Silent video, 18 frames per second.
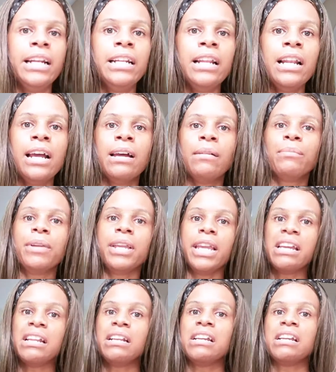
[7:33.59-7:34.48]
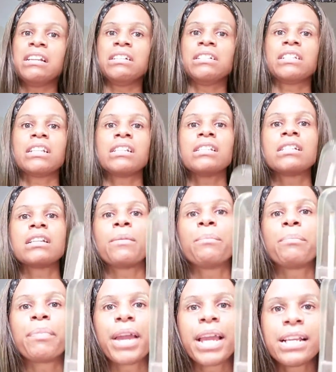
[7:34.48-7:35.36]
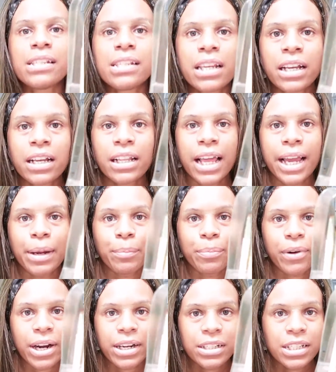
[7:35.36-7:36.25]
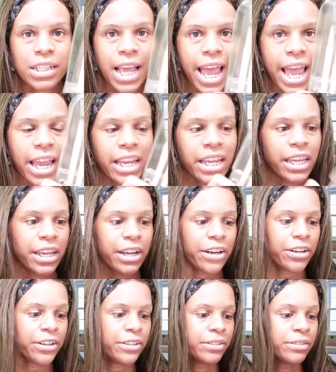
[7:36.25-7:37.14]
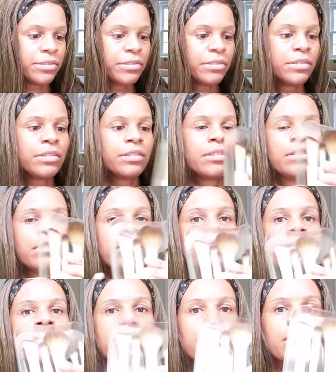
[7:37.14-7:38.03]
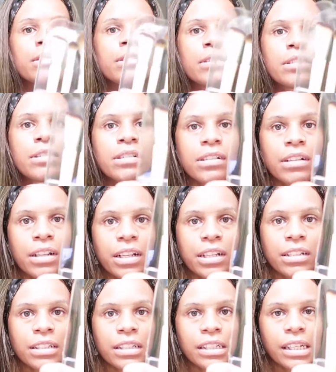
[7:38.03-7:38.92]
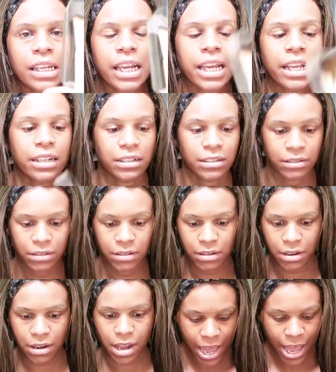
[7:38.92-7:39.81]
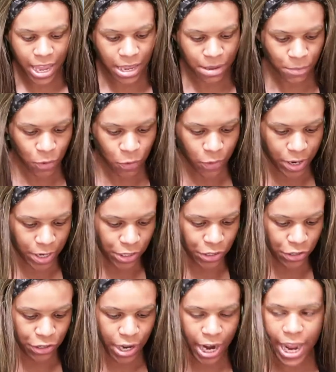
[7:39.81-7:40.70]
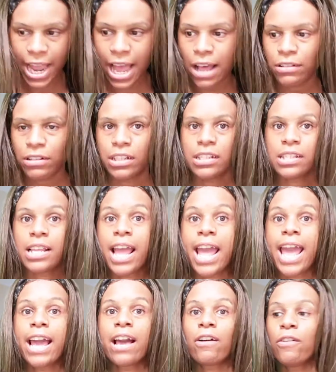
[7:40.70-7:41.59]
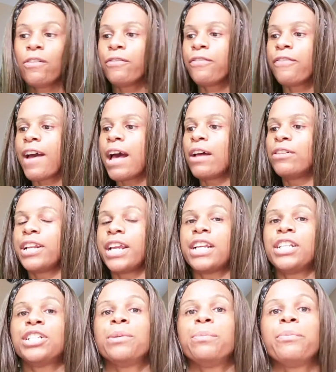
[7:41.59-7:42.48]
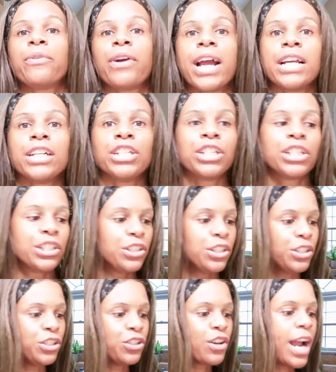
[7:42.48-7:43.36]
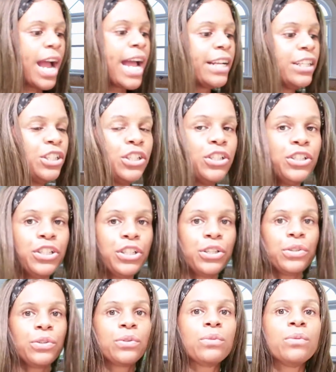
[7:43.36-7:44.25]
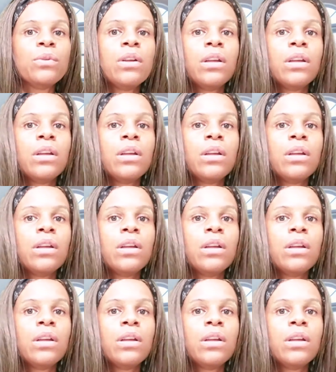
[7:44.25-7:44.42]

ended up getting just a basic like brush set here. So this is it. I am going to try out this angled foundation brush to try to do